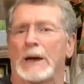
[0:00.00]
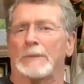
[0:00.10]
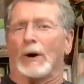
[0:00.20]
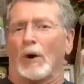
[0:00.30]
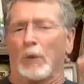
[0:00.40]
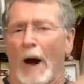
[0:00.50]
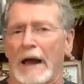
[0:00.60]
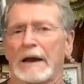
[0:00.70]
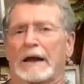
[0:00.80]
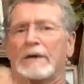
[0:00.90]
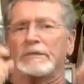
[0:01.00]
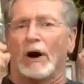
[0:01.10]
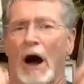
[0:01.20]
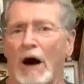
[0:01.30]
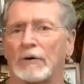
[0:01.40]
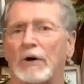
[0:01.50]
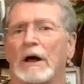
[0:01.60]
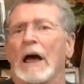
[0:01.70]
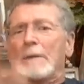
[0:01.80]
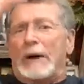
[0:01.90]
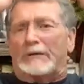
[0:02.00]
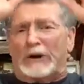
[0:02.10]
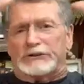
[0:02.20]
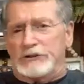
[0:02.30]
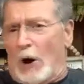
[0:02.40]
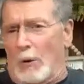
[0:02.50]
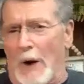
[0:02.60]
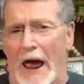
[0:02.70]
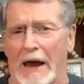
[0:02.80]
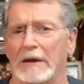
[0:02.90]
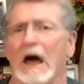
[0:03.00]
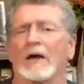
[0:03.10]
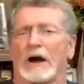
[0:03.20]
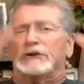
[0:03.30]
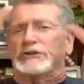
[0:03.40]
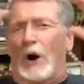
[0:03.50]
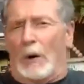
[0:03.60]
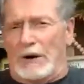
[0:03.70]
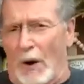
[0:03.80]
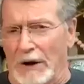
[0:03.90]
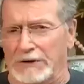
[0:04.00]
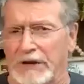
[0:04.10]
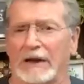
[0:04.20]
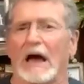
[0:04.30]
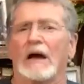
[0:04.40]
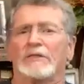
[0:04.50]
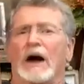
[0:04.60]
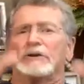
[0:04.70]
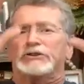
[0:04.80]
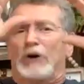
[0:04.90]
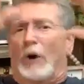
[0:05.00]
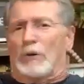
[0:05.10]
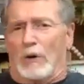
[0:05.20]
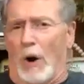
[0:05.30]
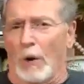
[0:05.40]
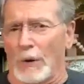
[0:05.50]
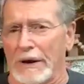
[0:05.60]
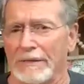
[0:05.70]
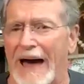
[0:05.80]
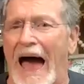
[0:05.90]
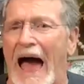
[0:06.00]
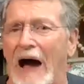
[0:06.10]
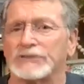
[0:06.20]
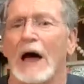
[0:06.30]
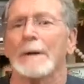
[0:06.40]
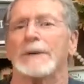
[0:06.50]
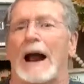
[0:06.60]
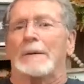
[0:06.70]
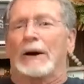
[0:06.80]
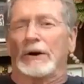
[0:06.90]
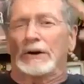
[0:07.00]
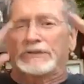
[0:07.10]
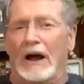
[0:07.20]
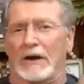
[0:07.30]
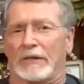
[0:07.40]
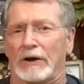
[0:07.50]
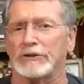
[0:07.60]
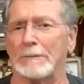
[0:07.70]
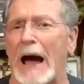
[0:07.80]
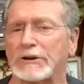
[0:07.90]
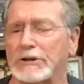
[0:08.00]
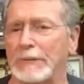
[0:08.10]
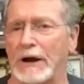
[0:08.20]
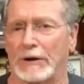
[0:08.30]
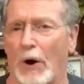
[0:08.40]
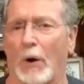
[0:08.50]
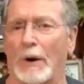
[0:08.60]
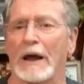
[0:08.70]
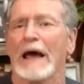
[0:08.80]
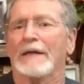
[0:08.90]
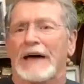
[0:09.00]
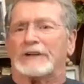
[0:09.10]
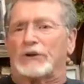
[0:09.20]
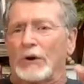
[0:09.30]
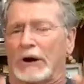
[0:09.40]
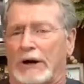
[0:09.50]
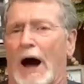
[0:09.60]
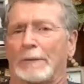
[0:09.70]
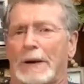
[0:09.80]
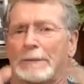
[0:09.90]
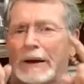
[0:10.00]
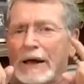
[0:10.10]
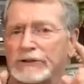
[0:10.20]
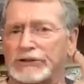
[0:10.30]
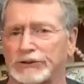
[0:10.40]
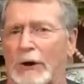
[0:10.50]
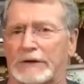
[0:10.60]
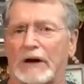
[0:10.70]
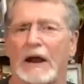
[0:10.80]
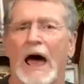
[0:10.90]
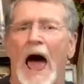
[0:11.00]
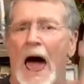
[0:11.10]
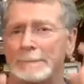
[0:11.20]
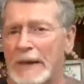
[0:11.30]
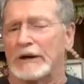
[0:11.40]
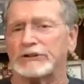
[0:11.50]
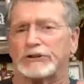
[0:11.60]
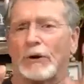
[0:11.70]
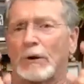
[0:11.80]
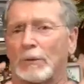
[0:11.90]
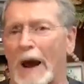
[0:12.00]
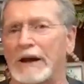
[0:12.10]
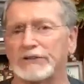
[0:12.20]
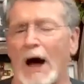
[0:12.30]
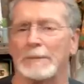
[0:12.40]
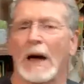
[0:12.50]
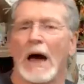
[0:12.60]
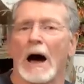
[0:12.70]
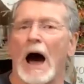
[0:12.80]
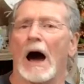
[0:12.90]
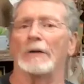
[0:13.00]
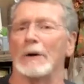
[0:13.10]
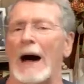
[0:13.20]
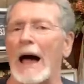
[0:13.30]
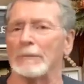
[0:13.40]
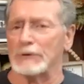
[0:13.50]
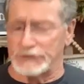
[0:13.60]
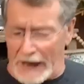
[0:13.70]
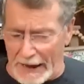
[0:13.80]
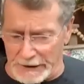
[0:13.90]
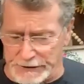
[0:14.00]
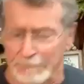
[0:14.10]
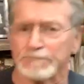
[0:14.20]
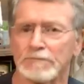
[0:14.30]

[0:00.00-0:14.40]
People are waiting and they're hungry, but there's no rain. There's no anointing. There's no glory in the house. But I'm here to tell you there's about about to be a glory that's going to come and begin to strengthen and minister and raise up. Uh, the Bible says,